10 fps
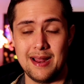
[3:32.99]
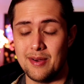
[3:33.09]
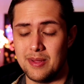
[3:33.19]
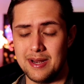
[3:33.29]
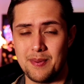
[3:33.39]
I
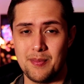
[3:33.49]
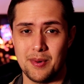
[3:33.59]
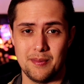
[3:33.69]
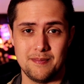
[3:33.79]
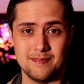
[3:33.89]
know a lot of
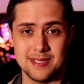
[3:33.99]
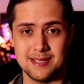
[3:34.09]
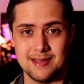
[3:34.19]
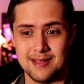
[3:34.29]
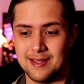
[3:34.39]
people,
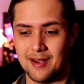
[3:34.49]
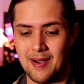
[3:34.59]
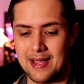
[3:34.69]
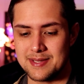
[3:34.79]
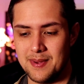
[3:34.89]
you know,
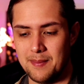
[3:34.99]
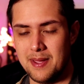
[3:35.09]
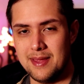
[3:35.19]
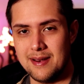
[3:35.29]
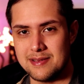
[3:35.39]
ask my
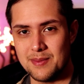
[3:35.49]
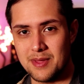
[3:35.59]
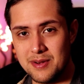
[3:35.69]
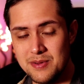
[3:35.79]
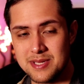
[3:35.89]
opinion on some
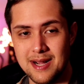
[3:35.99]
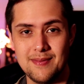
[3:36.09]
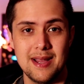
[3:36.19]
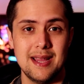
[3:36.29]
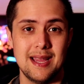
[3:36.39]
of the new
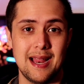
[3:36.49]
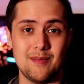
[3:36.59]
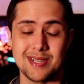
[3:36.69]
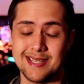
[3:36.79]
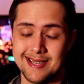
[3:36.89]
stuff, and
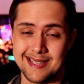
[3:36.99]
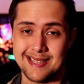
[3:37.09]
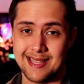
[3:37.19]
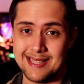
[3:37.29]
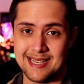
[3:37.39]
I'm just like,
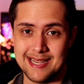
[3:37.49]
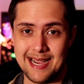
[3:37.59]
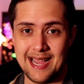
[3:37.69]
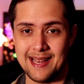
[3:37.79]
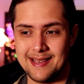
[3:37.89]

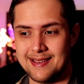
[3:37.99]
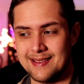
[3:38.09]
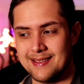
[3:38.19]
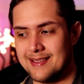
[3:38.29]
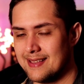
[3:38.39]
yeah, I
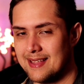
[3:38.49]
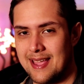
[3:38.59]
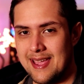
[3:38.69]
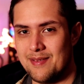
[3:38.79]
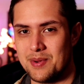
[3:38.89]

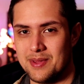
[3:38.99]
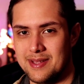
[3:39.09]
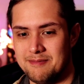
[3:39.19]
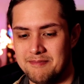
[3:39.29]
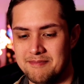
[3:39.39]
can't
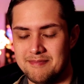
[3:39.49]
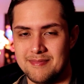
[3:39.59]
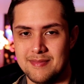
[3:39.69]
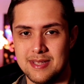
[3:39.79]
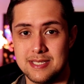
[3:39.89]
really
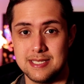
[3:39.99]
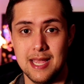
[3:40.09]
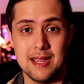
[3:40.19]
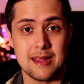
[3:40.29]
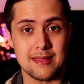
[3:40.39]

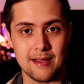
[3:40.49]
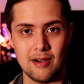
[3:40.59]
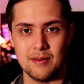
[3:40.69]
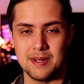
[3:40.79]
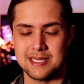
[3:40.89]
say anything
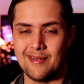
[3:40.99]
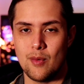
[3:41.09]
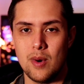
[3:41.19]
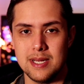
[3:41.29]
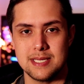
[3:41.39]
on it because I
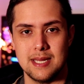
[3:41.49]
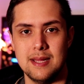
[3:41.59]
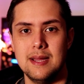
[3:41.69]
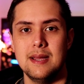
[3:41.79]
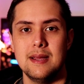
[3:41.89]
haven't watched it.